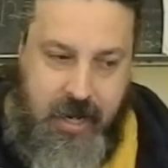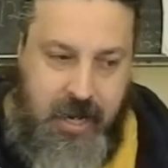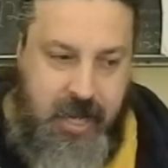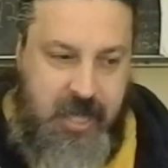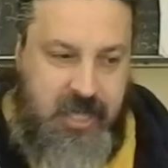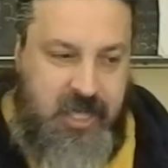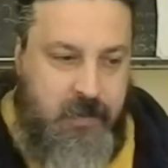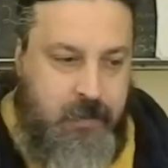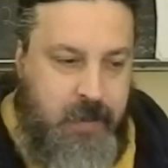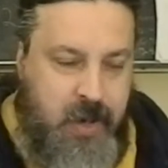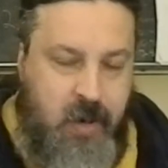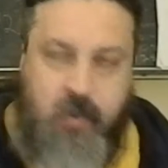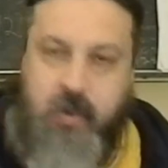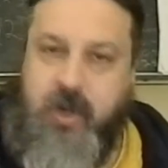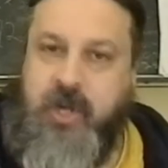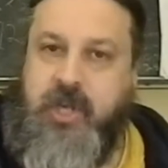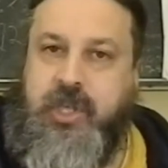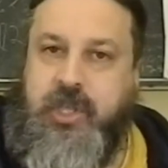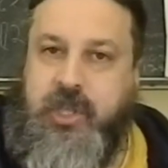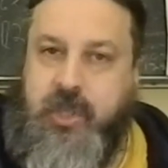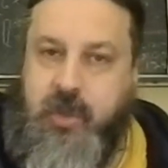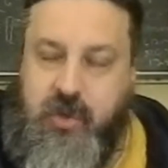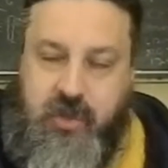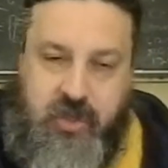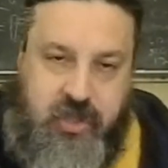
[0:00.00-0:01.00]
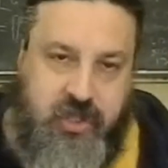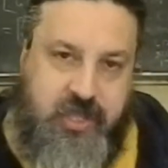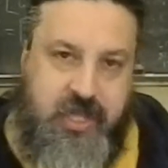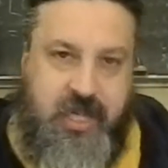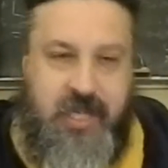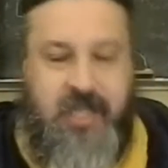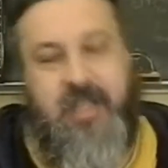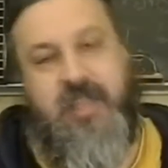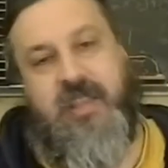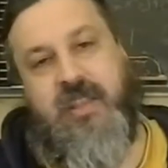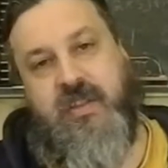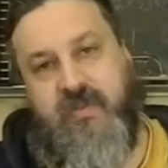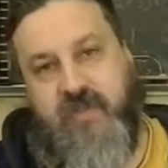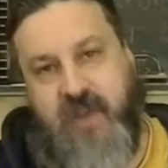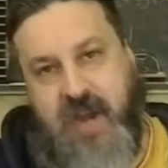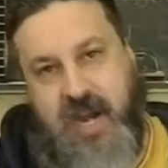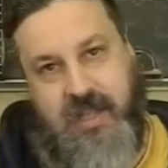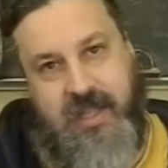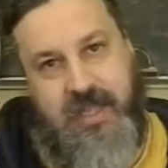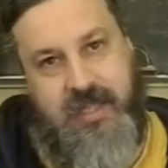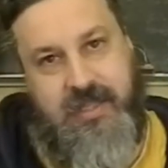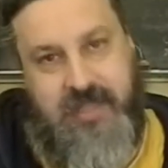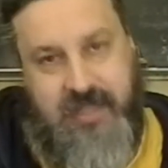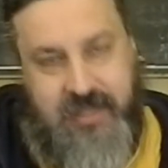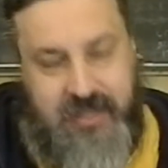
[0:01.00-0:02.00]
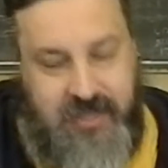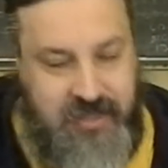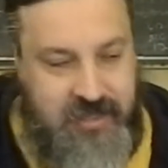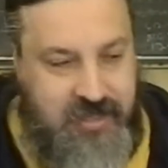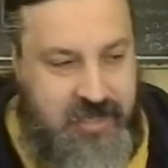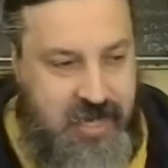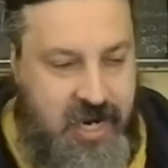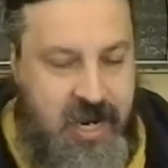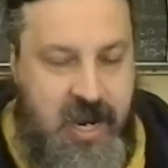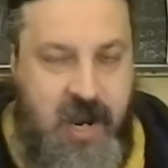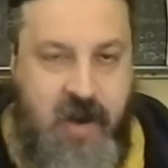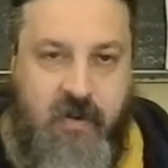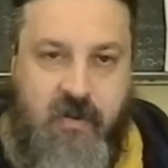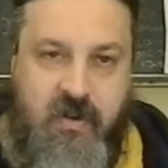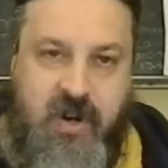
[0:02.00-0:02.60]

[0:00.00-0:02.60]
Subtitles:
It's about reducing the violence in society.